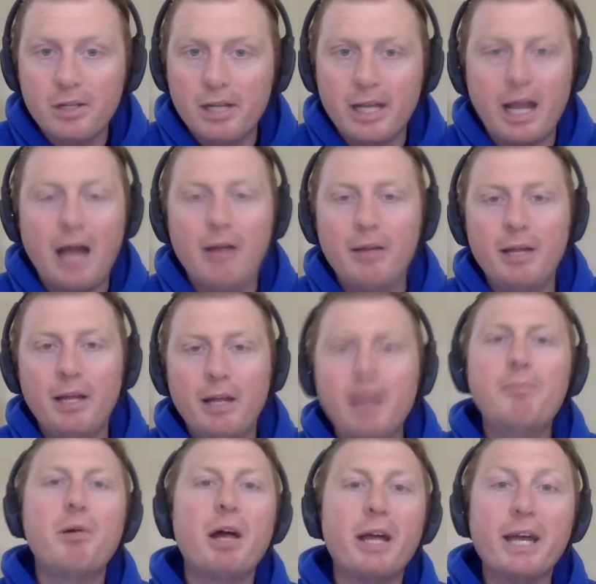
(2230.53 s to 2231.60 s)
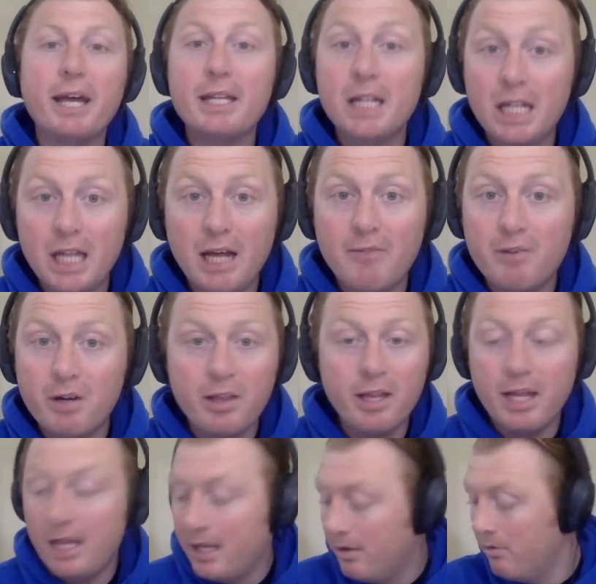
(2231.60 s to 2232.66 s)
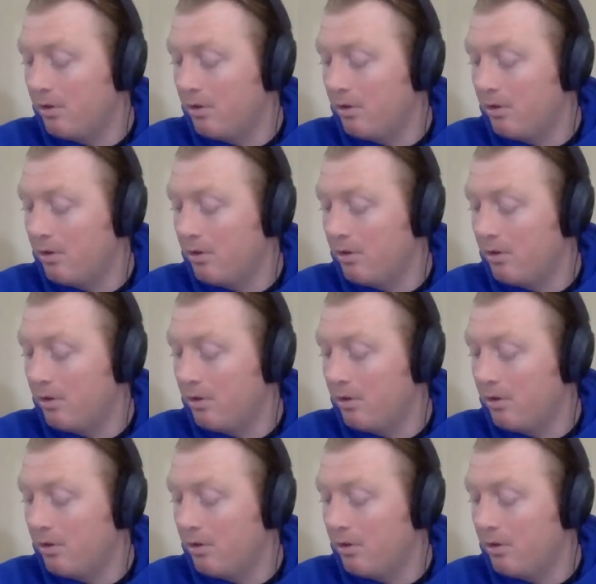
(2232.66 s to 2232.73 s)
Like he probably had the lever thing